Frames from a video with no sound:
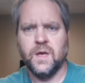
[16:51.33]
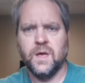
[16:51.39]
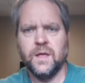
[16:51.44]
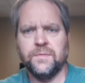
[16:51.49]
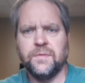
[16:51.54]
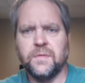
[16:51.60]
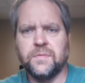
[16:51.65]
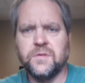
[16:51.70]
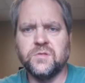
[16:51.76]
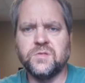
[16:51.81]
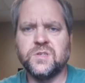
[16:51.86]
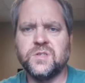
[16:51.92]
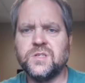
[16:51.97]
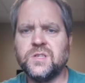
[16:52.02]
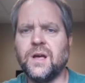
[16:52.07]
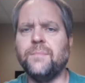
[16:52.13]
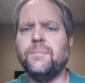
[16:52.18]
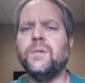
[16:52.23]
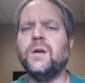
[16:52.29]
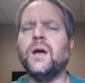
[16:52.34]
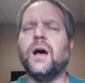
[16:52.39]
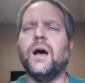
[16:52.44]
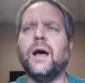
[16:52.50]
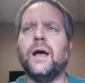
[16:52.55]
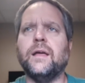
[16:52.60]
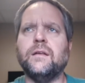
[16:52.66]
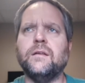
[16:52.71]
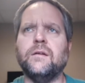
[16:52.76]
That there's some
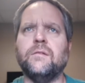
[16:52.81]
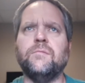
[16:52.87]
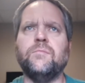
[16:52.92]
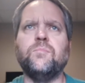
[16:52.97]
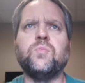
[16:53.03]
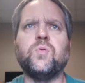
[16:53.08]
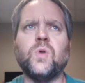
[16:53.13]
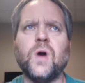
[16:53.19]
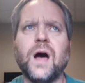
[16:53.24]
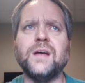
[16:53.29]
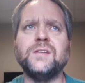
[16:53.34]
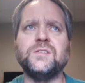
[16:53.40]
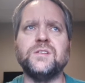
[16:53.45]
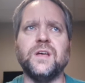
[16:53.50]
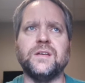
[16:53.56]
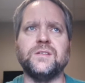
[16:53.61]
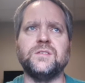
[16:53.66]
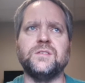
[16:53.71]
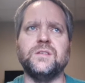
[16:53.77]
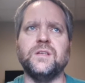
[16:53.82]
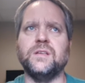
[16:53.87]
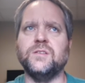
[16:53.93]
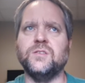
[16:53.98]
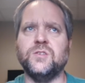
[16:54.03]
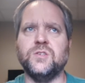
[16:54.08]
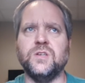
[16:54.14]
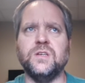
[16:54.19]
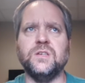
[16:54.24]
kind of process
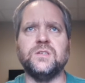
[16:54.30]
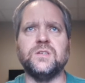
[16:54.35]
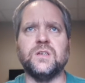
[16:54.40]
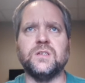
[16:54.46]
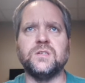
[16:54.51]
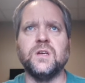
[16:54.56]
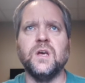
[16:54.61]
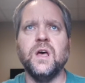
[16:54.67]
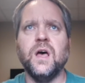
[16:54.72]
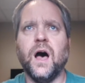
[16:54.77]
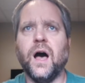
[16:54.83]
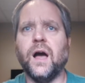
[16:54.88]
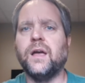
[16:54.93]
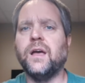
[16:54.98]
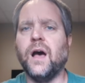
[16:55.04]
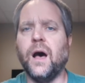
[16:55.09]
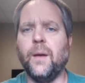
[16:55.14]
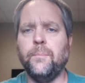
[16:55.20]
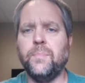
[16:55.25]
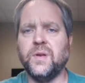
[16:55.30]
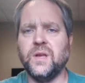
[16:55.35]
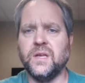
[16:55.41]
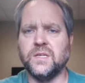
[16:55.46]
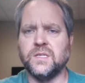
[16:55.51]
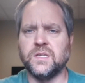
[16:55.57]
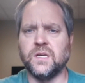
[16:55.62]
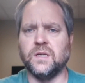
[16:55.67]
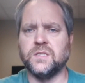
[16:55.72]
that Jesus
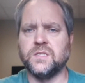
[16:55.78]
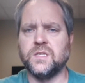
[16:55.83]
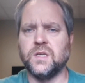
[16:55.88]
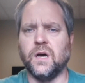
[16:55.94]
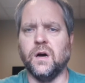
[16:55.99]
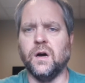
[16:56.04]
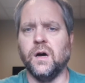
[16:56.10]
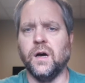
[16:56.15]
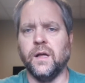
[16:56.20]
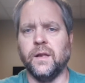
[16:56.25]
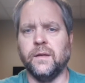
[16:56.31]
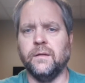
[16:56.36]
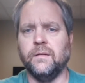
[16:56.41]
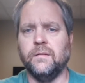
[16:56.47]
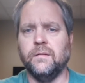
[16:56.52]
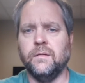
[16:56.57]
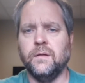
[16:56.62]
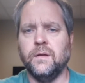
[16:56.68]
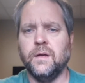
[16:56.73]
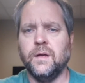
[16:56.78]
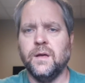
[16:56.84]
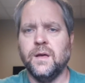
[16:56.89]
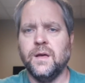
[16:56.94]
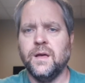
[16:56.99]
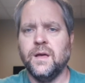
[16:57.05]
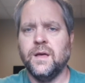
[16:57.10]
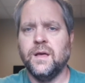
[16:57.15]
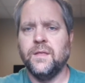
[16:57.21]
accompanies us on
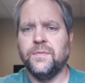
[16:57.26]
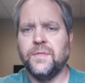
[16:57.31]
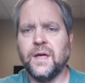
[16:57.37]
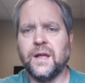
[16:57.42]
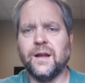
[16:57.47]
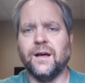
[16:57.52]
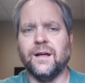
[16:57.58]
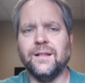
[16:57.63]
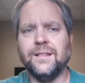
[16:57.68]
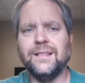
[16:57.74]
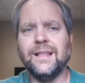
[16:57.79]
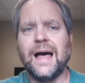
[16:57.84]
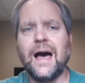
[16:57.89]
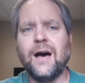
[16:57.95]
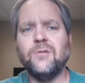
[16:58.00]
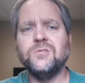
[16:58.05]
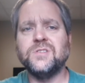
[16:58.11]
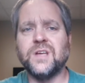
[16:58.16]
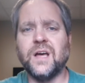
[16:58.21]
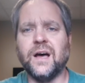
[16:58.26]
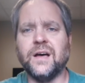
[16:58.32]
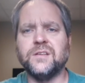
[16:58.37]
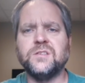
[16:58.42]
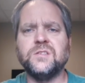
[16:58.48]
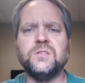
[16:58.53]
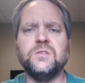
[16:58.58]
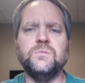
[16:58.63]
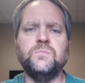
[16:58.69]
that allows
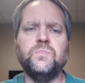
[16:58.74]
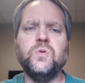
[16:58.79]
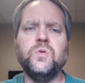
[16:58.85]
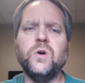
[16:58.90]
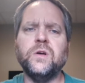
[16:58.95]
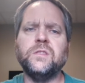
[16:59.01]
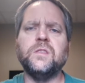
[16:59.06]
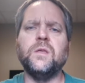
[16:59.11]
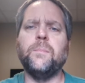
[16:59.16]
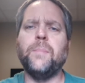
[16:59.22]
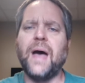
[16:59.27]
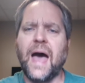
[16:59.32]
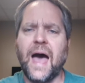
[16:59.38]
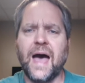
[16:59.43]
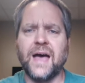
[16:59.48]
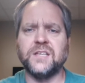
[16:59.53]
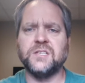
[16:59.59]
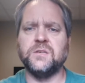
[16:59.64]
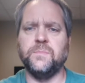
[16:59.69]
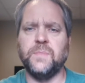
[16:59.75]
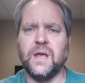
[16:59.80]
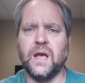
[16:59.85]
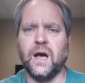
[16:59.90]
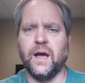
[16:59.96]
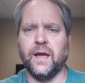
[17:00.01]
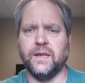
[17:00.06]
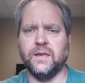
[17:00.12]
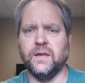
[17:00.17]
us to put the past
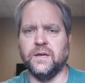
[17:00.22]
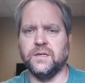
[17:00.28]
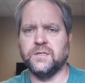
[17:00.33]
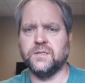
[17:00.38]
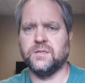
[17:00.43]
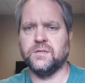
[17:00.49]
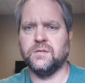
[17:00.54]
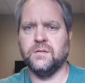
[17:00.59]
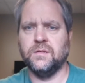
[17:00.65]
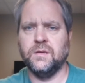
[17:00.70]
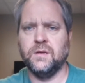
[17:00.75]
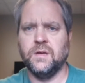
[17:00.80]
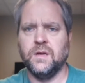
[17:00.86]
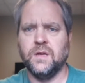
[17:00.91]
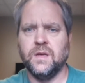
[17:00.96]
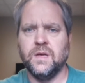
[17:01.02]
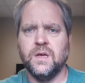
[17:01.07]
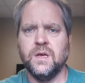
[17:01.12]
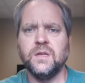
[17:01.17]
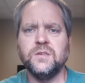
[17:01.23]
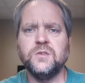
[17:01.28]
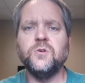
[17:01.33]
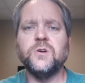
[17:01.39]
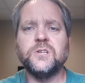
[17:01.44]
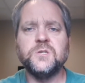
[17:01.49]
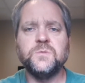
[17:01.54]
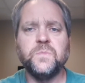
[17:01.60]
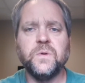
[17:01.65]
behind us, to
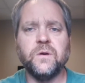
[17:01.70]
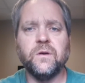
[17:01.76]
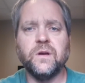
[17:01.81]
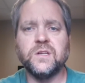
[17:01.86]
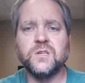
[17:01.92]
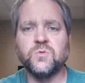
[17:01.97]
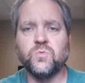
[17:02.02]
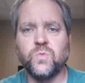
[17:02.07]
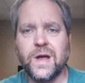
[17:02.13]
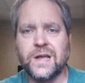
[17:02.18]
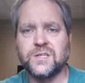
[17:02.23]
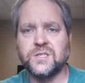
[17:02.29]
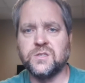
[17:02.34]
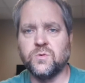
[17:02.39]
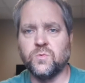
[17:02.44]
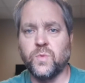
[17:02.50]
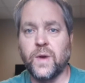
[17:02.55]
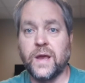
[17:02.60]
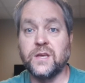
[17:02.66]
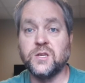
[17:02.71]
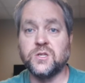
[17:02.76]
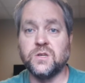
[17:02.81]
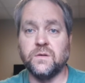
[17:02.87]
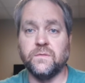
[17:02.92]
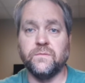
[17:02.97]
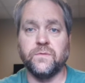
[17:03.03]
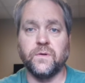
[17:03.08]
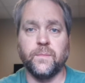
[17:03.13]
experience
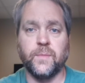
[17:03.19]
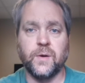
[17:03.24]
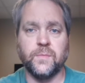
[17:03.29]
restoration from our